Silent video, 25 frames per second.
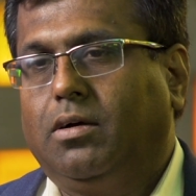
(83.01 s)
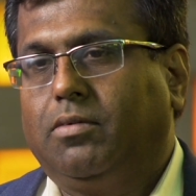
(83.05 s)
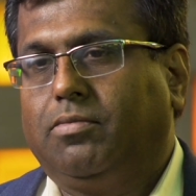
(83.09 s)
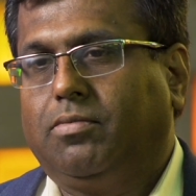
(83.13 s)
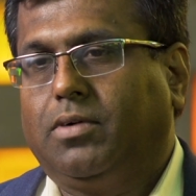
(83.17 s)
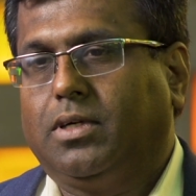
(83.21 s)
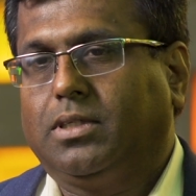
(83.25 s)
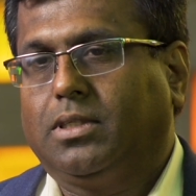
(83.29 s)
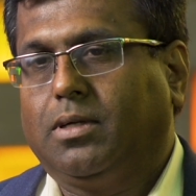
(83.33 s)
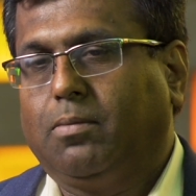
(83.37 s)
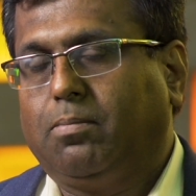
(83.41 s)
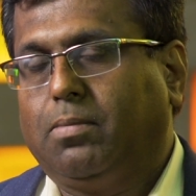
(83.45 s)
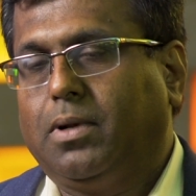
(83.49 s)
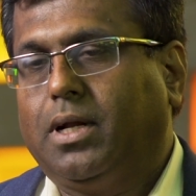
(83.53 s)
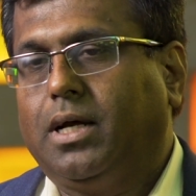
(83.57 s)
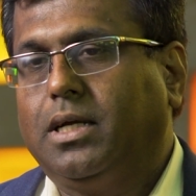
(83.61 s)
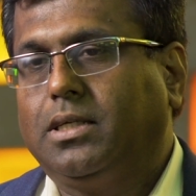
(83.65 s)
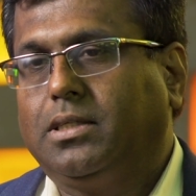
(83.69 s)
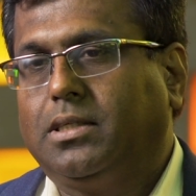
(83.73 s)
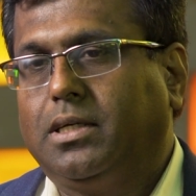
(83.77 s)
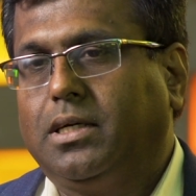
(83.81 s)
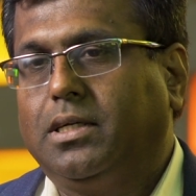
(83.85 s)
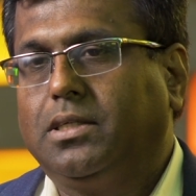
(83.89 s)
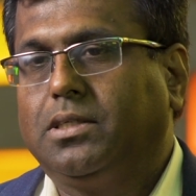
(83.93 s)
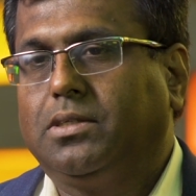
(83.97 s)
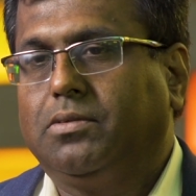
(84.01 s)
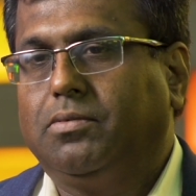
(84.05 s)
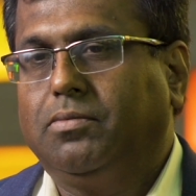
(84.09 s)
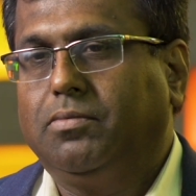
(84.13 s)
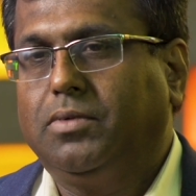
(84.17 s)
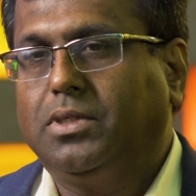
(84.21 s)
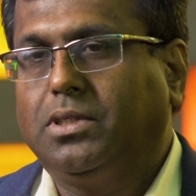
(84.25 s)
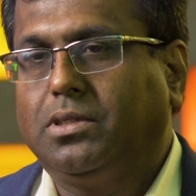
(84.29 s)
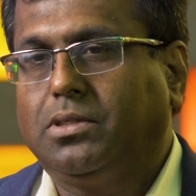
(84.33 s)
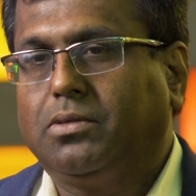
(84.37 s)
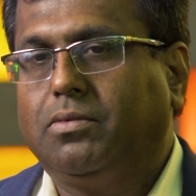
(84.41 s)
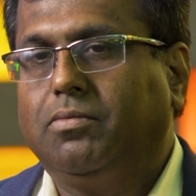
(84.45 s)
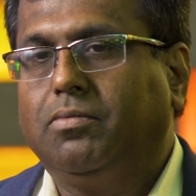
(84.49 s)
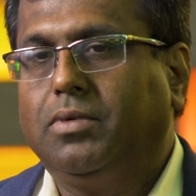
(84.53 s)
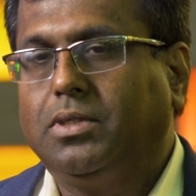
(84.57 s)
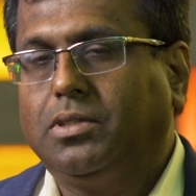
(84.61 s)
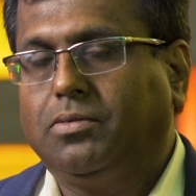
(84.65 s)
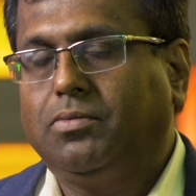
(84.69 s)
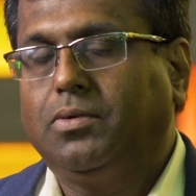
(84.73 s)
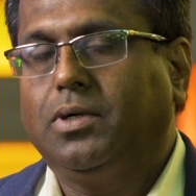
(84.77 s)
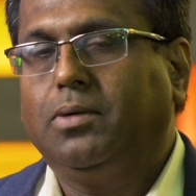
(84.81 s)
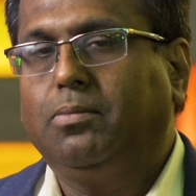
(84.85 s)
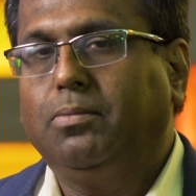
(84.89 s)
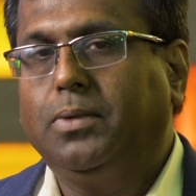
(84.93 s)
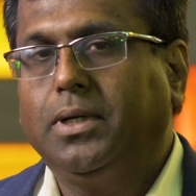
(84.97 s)
for supply chains,
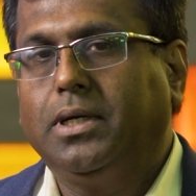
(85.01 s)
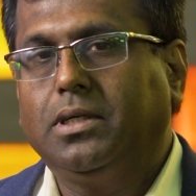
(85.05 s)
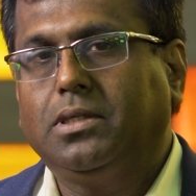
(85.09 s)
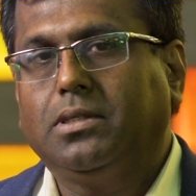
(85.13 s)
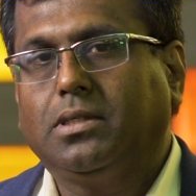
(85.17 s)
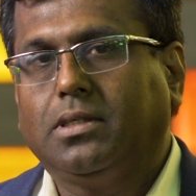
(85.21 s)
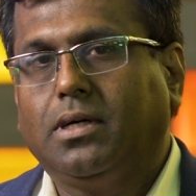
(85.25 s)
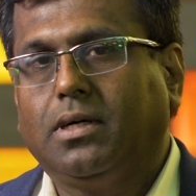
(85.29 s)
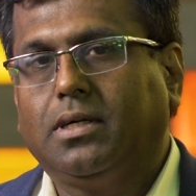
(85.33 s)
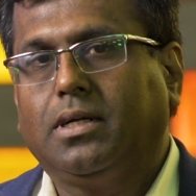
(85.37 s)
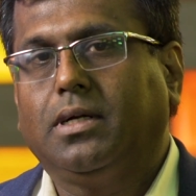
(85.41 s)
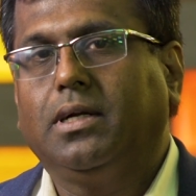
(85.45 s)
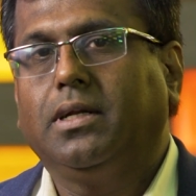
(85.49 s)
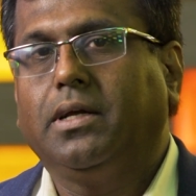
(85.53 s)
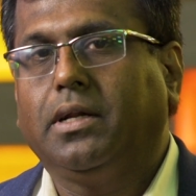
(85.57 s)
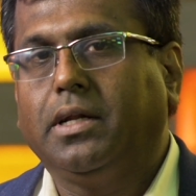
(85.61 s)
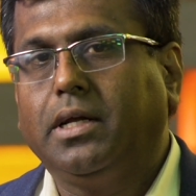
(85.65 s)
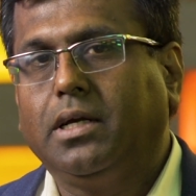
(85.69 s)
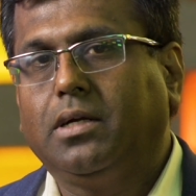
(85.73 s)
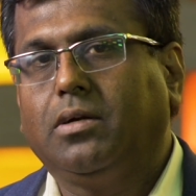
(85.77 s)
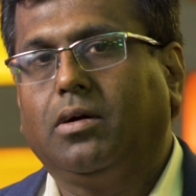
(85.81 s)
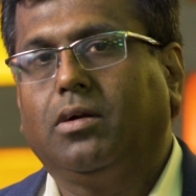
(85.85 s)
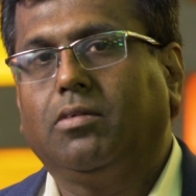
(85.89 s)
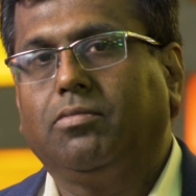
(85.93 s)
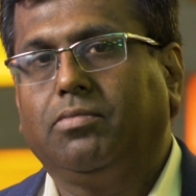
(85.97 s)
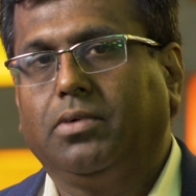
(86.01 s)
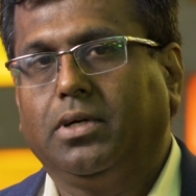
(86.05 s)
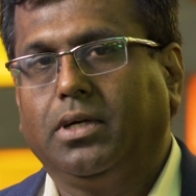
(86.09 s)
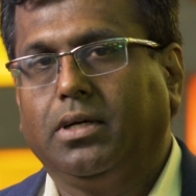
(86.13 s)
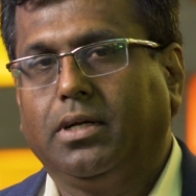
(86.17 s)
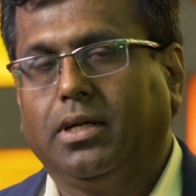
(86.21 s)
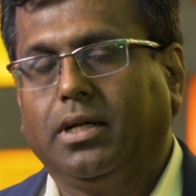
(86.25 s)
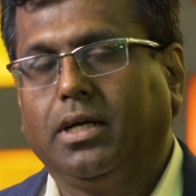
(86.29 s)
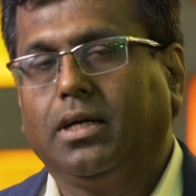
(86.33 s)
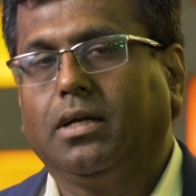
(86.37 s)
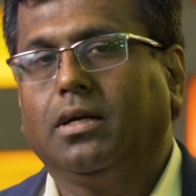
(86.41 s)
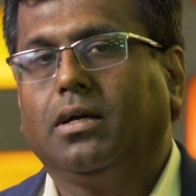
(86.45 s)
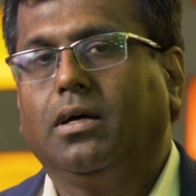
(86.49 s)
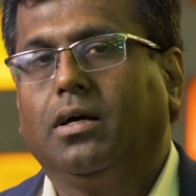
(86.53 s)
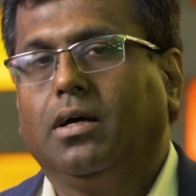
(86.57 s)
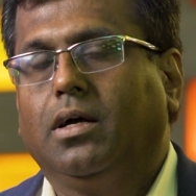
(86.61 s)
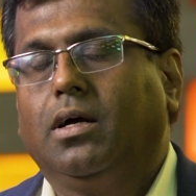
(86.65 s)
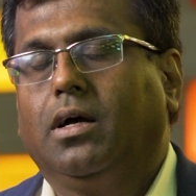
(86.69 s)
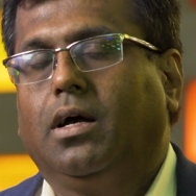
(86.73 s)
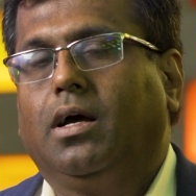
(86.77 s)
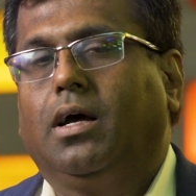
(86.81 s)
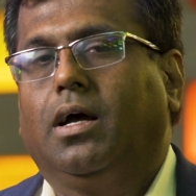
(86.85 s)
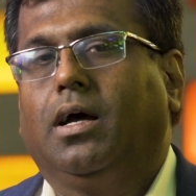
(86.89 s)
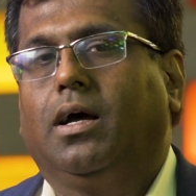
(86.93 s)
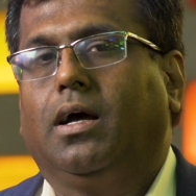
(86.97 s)
which would be certainly reconfiguring
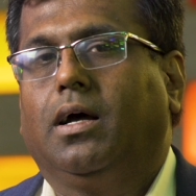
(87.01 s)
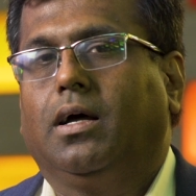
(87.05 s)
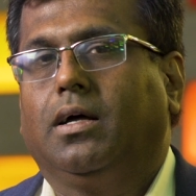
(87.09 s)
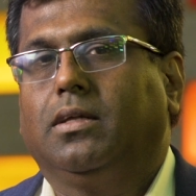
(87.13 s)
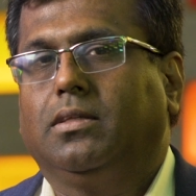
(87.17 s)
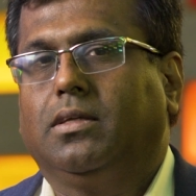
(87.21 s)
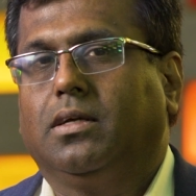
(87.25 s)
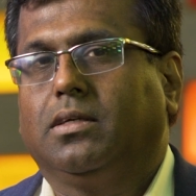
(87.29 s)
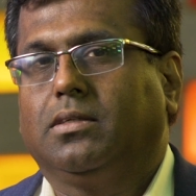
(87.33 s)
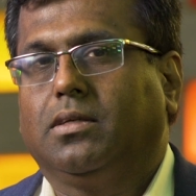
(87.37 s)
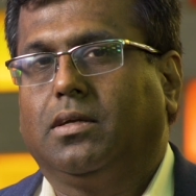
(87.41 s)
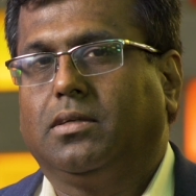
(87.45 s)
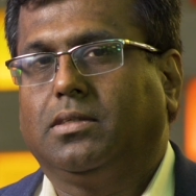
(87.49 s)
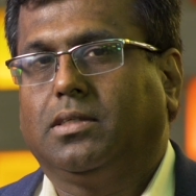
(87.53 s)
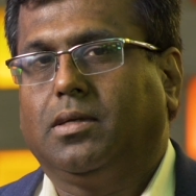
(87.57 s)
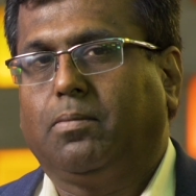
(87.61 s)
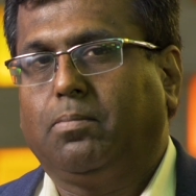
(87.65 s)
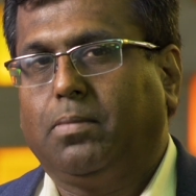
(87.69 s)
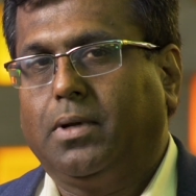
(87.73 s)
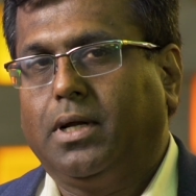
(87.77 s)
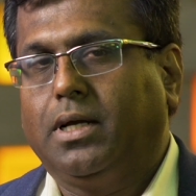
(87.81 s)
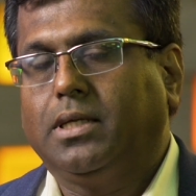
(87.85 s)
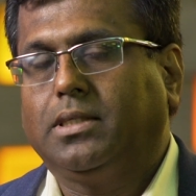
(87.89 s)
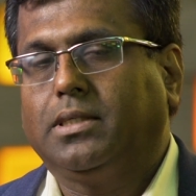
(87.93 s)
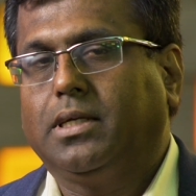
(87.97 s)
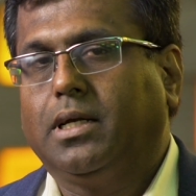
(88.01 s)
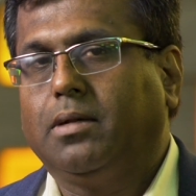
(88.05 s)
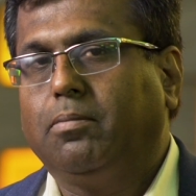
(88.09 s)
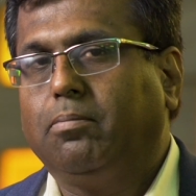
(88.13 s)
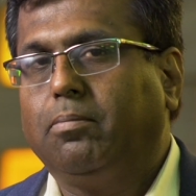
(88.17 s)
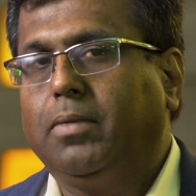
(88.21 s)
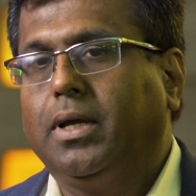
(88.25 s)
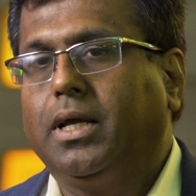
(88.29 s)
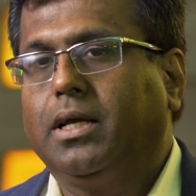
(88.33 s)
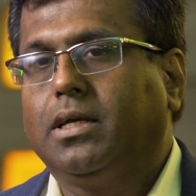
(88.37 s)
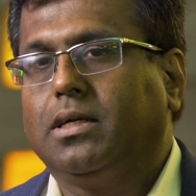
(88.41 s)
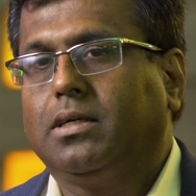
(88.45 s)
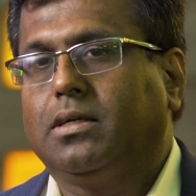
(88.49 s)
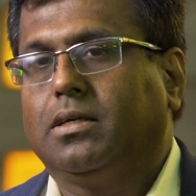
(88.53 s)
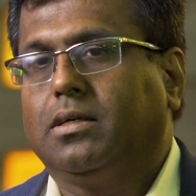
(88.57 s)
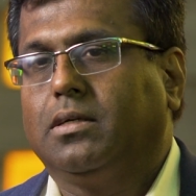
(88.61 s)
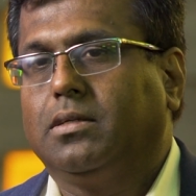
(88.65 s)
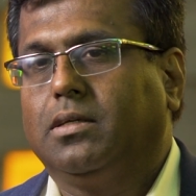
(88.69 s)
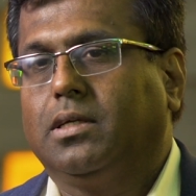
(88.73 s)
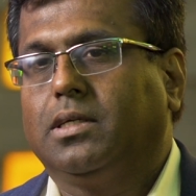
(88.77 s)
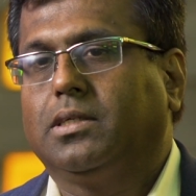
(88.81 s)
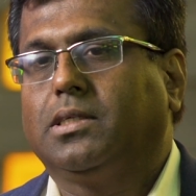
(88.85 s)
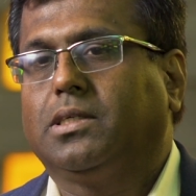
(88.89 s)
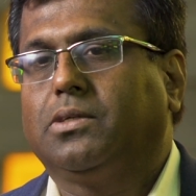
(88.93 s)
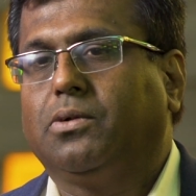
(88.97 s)
the supply chain, make
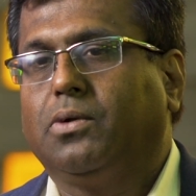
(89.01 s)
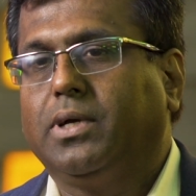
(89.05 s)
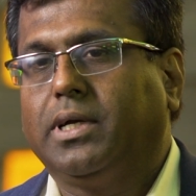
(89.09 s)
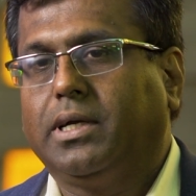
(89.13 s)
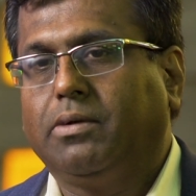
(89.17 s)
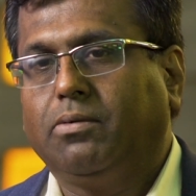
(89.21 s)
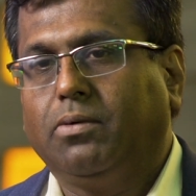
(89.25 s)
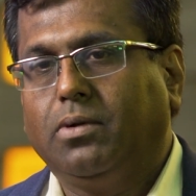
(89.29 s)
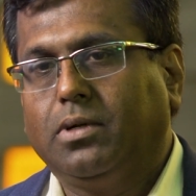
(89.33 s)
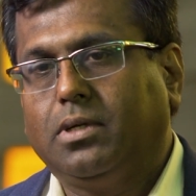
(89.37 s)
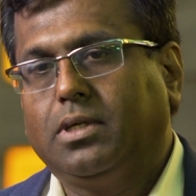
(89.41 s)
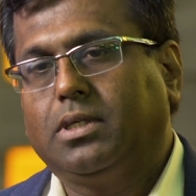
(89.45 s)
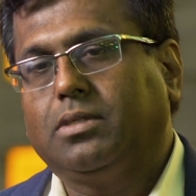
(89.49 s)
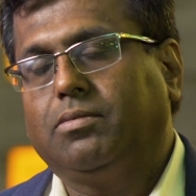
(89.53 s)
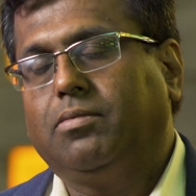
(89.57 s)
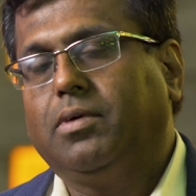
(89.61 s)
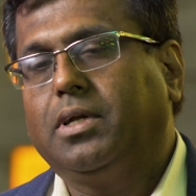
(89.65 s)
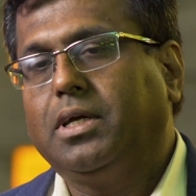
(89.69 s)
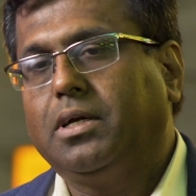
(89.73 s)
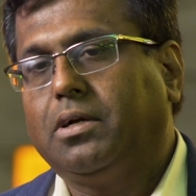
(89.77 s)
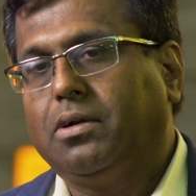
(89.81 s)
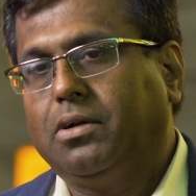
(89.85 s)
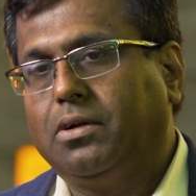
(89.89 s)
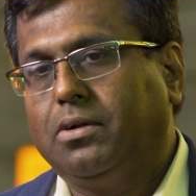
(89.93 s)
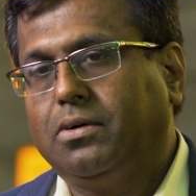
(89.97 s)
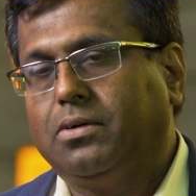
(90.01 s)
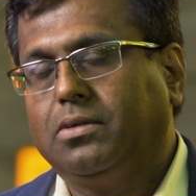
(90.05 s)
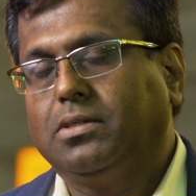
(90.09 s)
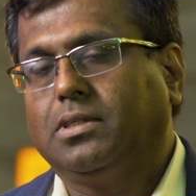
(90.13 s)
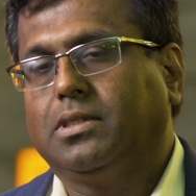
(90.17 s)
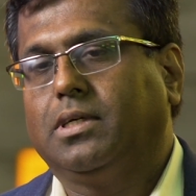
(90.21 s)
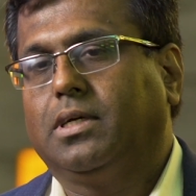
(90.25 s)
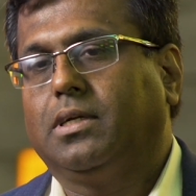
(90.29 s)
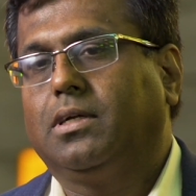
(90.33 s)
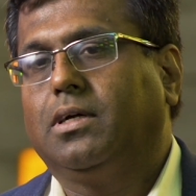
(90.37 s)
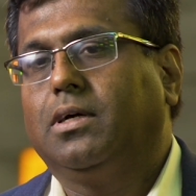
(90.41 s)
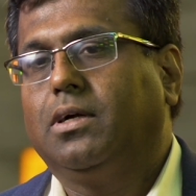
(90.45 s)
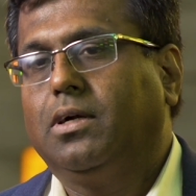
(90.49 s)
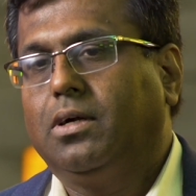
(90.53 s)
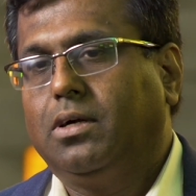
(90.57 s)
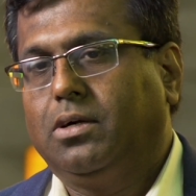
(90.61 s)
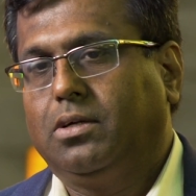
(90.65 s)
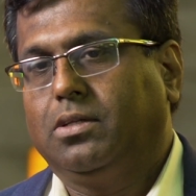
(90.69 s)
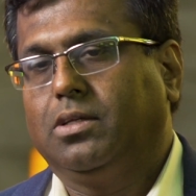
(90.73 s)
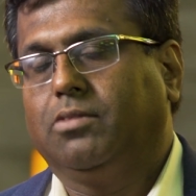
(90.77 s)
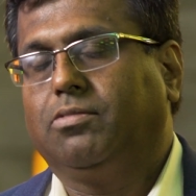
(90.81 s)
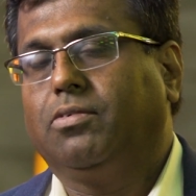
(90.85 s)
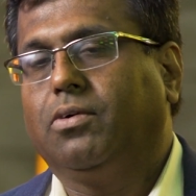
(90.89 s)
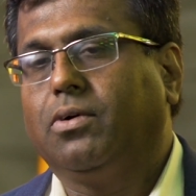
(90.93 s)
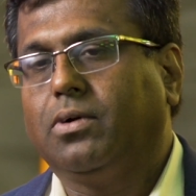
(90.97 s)
the stakeholders very closer
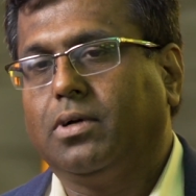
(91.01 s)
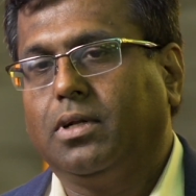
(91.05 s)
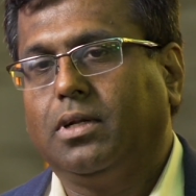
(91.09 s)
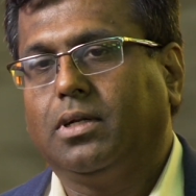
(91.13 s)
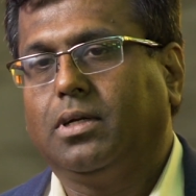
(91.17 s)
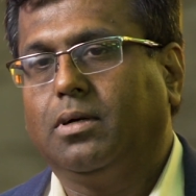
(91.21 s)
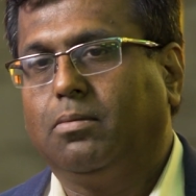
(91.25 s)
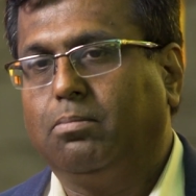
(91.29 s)
to the focal